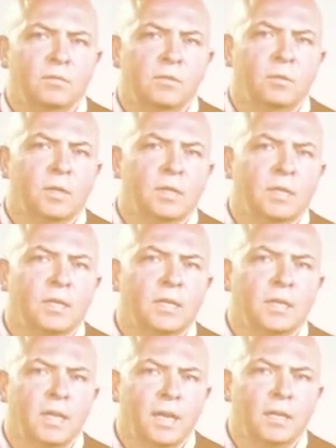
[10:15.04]
so that they
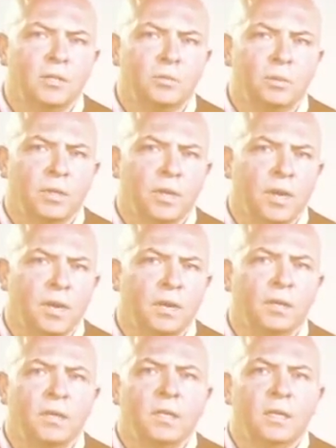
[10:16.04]
can gauge where they
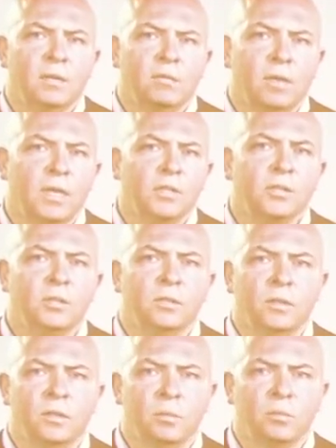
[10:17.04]
are in relation
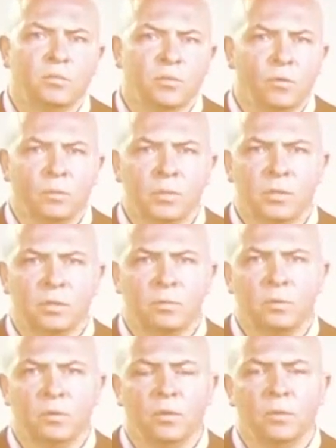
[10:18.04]
to their performance on the
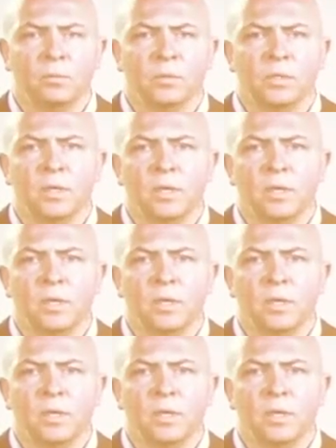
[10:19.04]
programs.